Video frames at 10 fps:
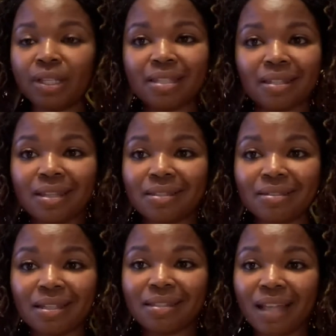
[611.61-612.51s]
It's,
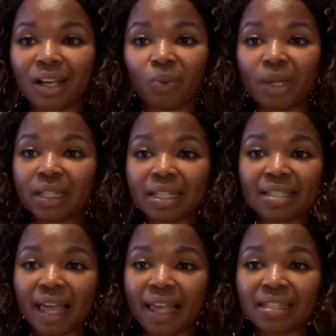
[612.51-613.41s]
it's, it's not a
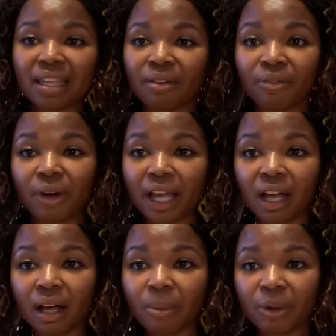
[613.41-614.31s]
weakness asking for
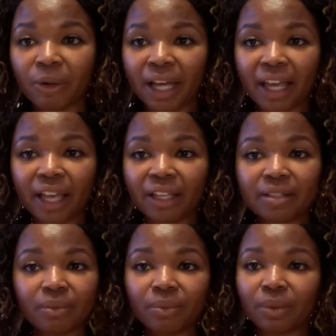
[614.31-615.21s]
help, okay?
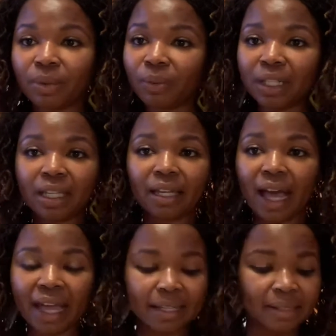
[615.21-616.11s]
We, we need
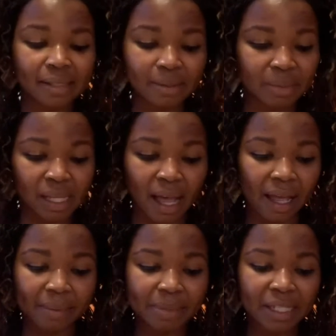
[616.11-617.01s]
guidance
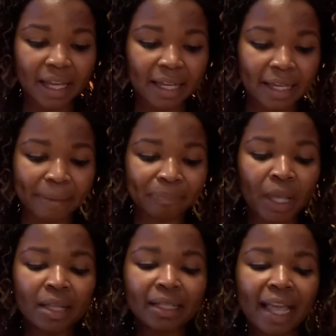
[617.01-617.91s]
sometimes. Yeah, yeah, yeah.
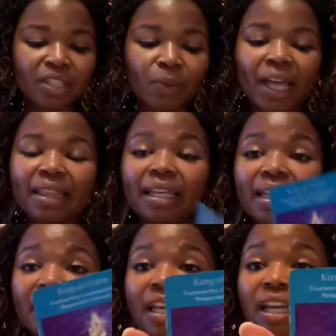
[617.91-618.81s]
Next, we got the
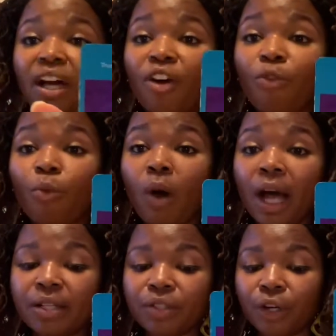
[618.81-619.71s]
king of
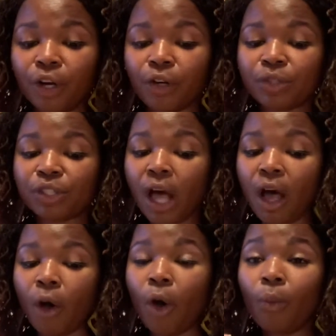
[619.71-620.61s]
water.
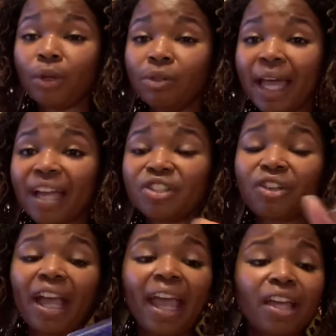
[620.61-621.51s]
So when you ask
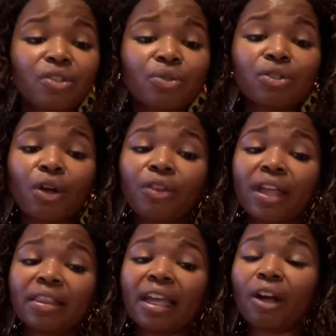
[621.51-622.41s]
your angels, know
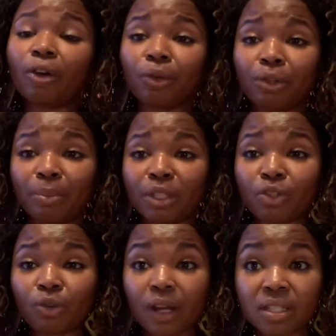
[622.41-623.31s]
that they are going to be
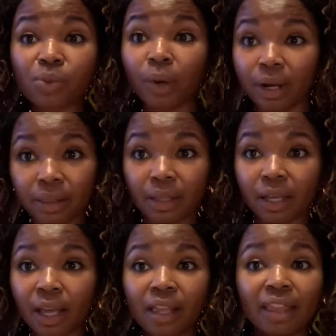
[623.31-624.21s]

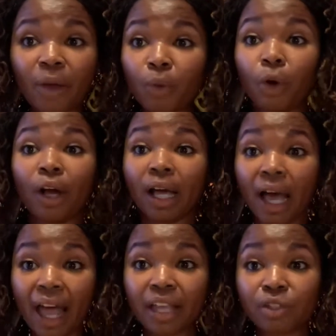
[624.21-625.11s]
trustworthy. They will
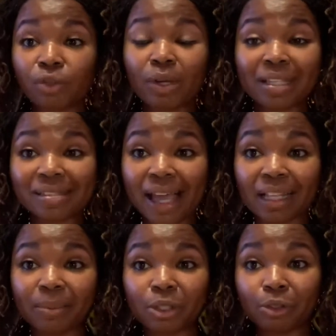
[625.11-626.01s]
guide you
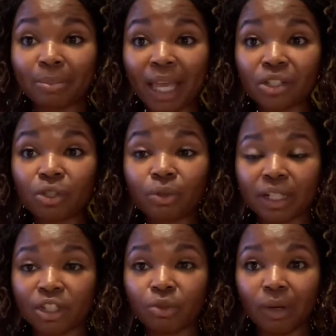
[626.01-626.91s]
exactly, but you make sure
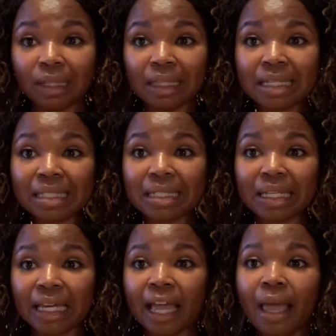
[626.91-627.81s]
that you are
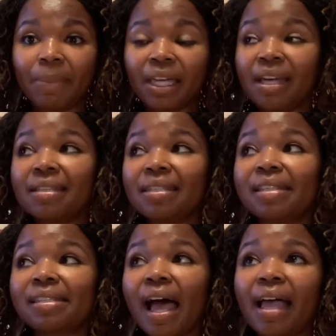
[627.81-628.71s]
listening because the
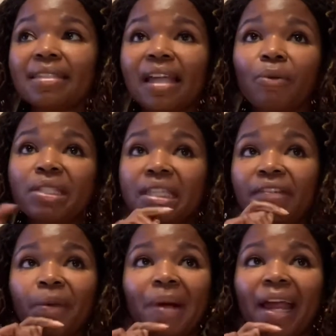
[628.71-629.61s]
signs that we see
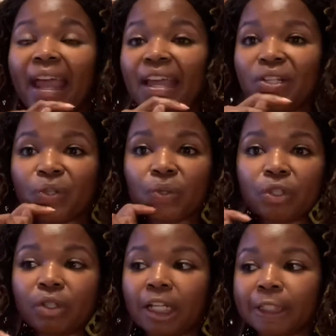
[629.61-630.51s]
from our angels,
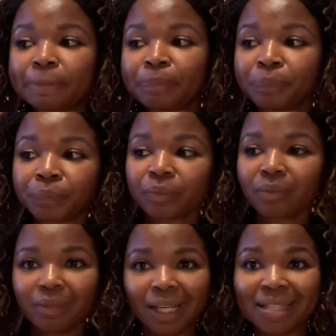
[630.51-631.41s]
you know,
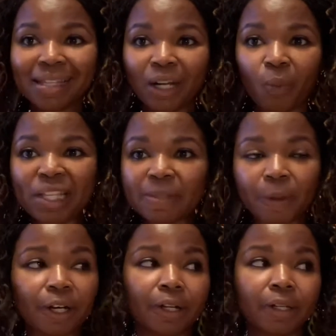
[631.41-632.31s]
it's like a whisper.